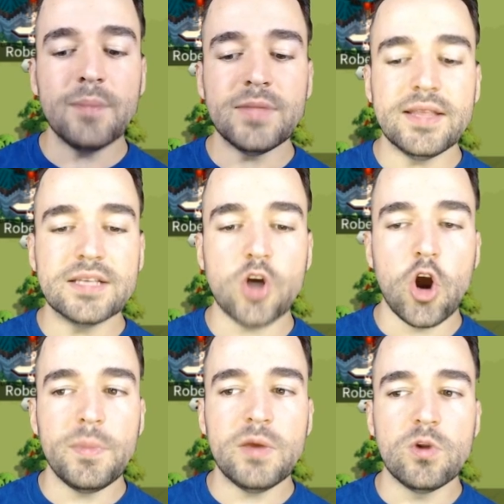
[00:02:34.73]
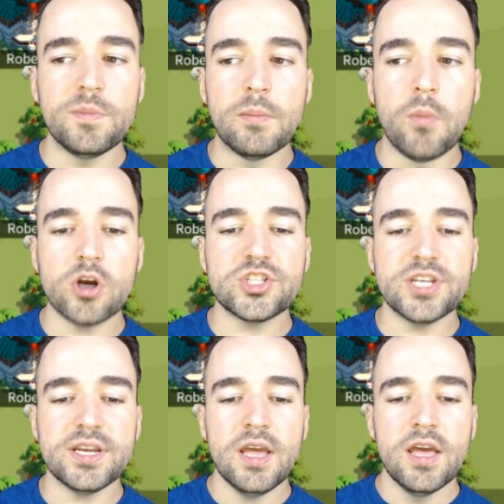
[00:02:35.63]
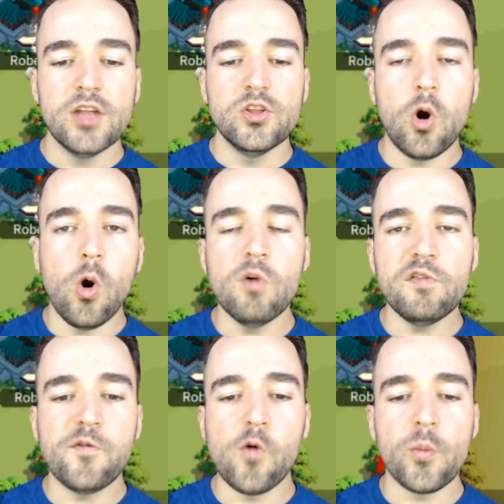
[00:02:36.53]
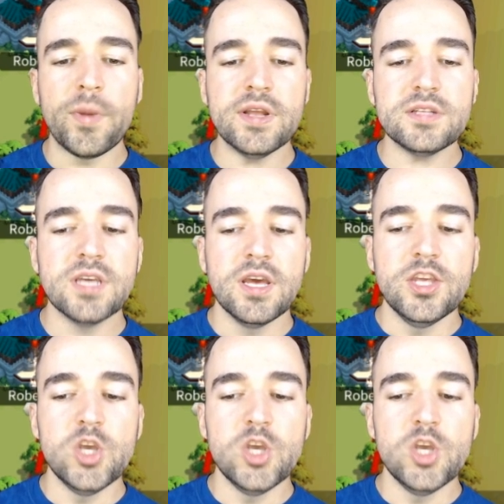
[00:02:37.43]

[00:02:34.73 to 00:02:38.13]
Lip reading: that this army will be marching, the whole 4 minutes, you